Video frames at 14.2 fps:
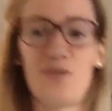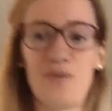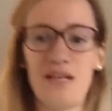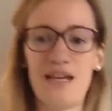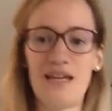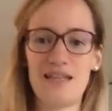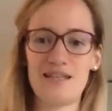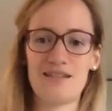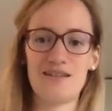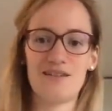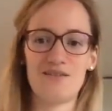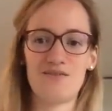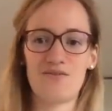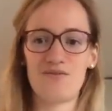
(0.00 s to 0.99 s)
we had
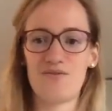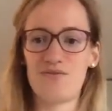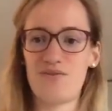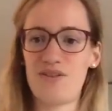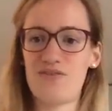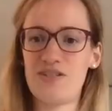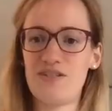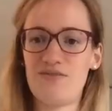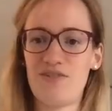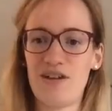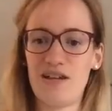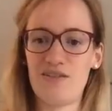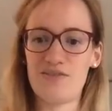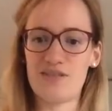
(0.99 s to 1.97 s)

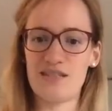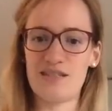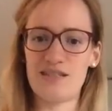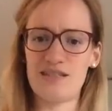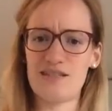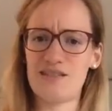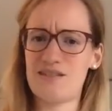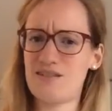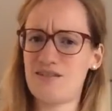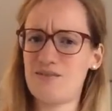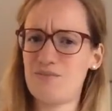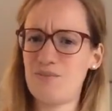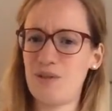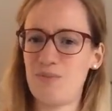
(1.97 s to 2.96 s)
55
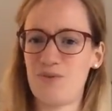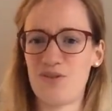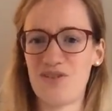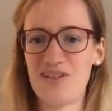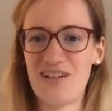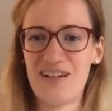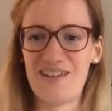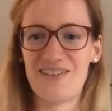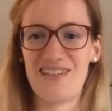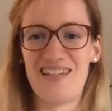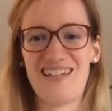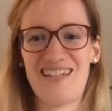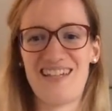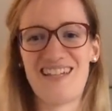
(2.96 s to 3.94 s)
people, I
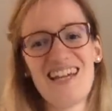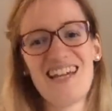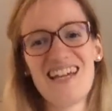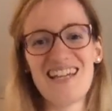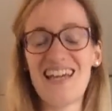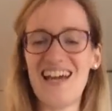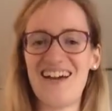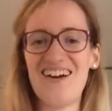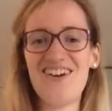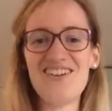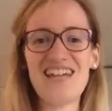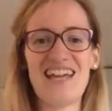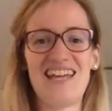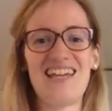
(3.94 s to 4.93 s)
think. Yeah,
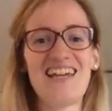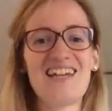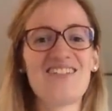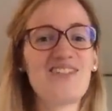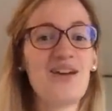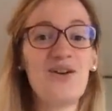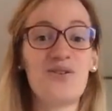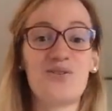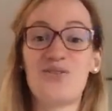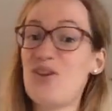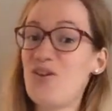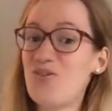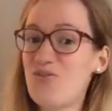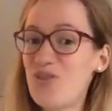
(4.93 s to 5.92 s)
okay. So
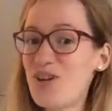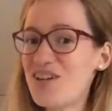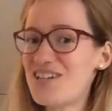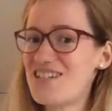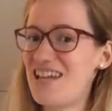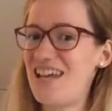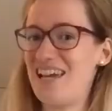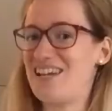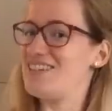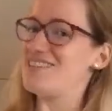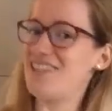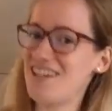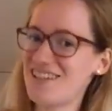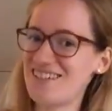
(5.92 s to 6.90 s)
the first
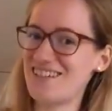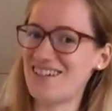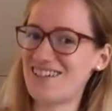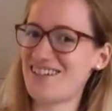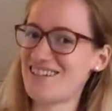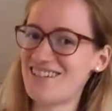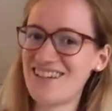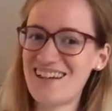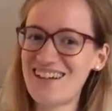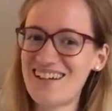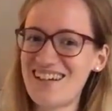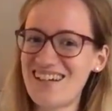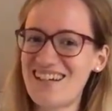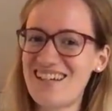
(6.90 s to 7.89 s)
hack, da da da da
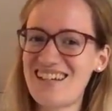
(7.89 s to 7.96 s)
da.